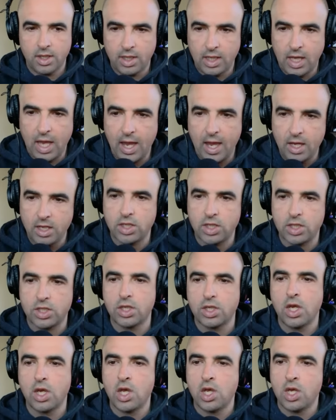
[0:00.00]

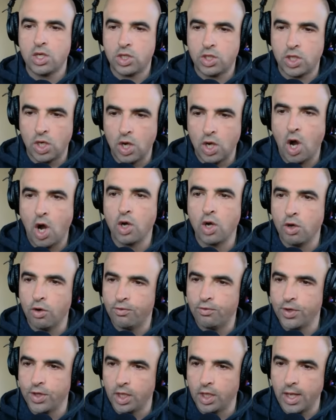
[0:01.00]
case scenario
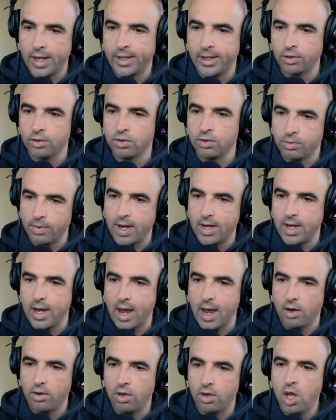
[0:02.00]
for the Lakers right
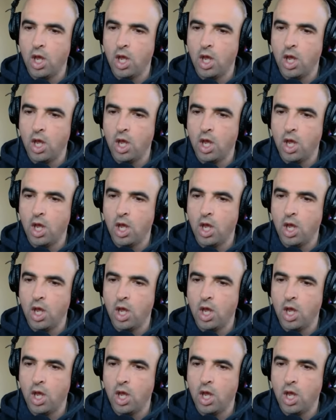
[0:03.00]
now.